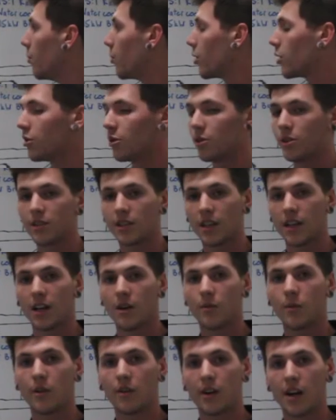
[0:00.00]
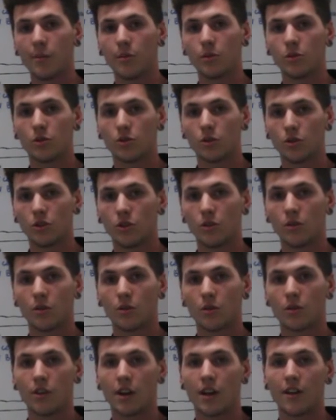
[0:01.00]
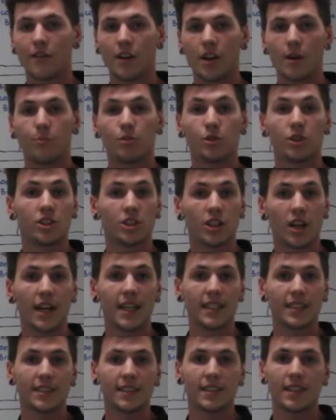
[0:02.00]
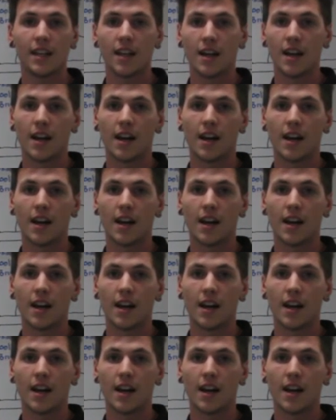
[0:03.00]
because we were able to create a very precise